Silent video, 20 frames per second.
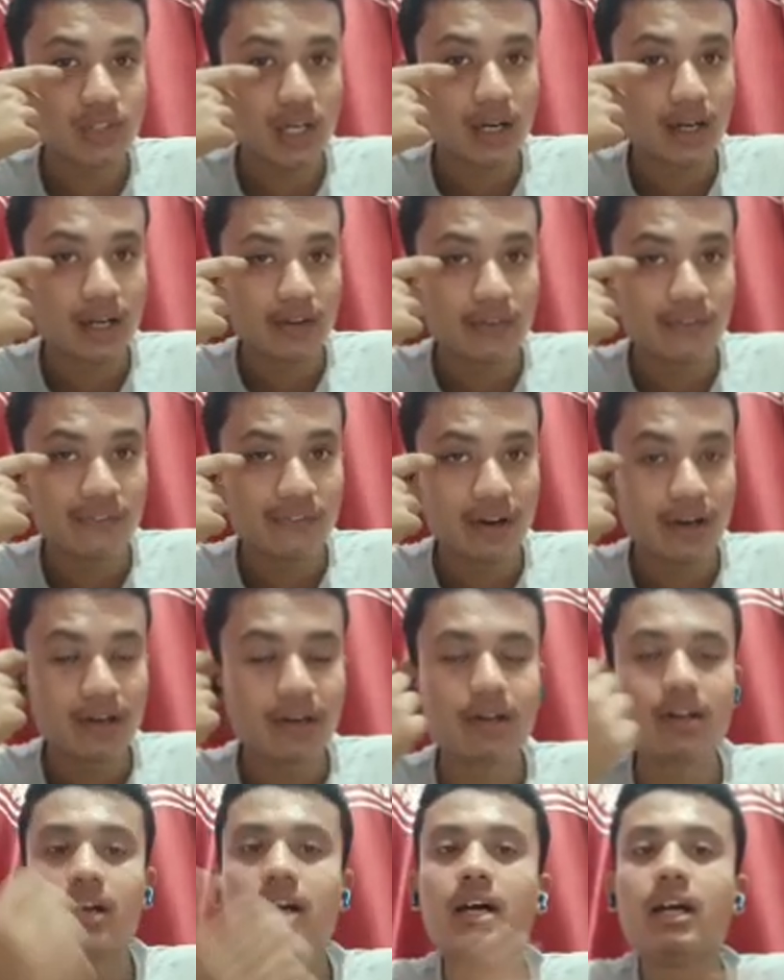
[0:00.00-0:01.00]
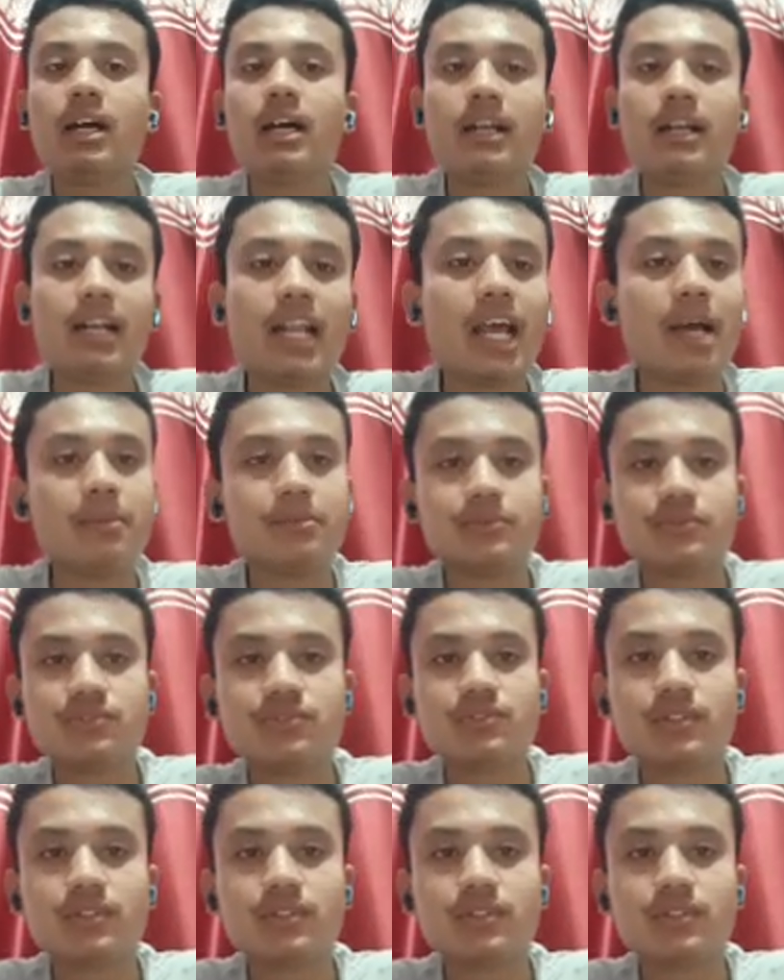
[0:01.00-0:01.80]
a different names.